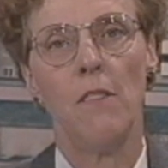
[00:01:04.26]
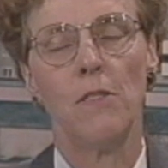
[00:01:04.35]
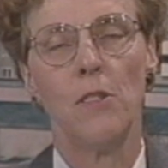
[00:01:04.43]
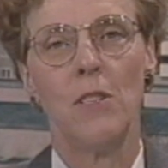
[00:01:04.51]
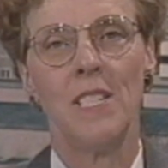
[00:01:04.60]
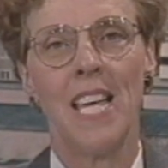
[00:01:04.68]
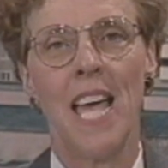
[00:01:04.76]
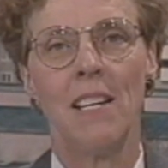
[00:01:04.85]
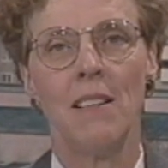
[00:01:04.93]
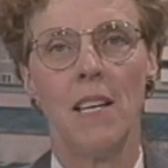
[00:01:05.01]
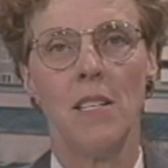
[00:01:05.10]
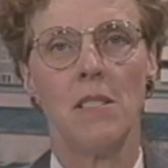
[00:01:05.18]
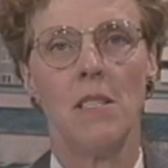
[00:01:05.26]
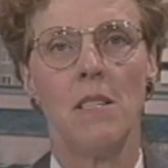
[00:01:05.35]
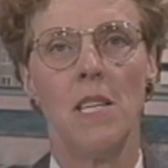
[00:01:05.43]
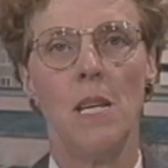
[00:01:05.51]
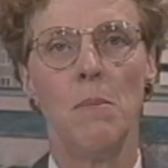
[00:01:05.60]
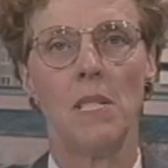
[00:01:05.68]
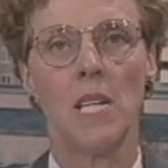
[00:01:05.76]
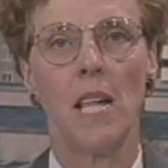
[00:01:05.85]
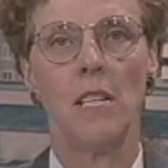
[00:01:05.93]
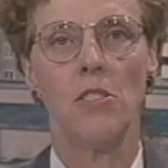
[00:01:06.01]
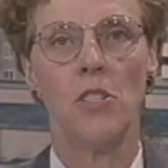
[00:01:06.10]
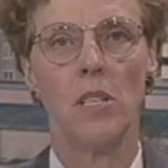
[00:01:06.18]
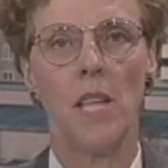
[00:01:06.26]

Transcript: fluids analyzed in the hematology